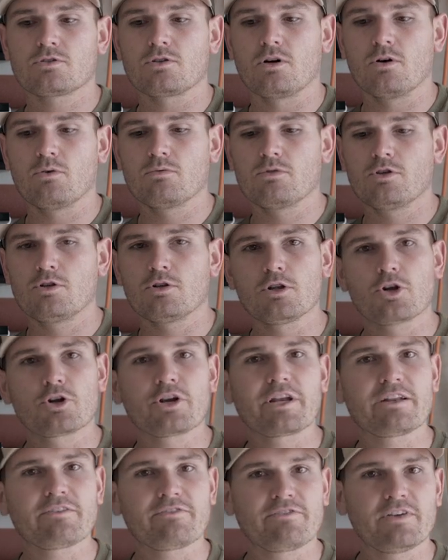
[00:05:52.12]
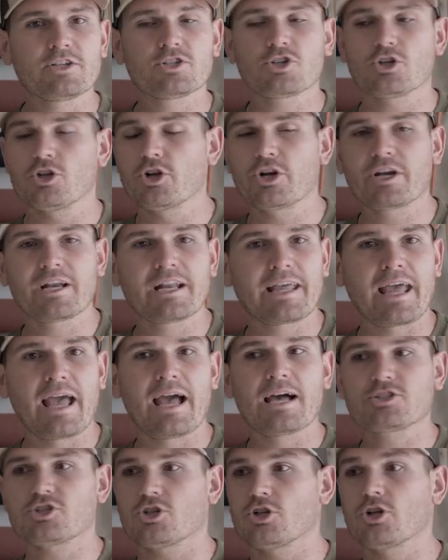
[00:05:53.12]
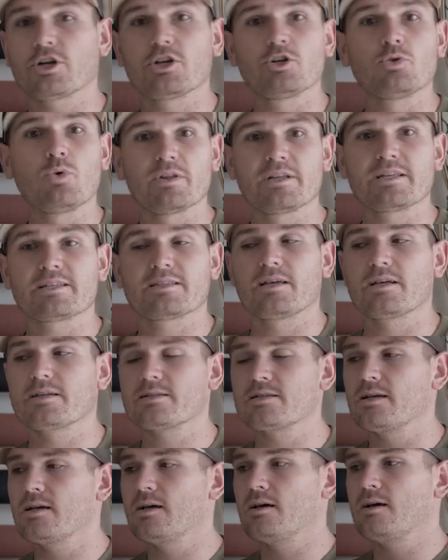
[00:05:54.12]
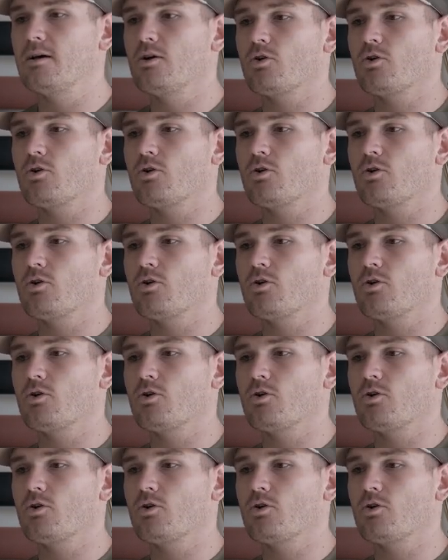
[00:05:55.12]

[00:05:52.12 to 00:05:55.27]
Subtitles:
So you're learning to fish, you're learning to cast, you're learning to do all these things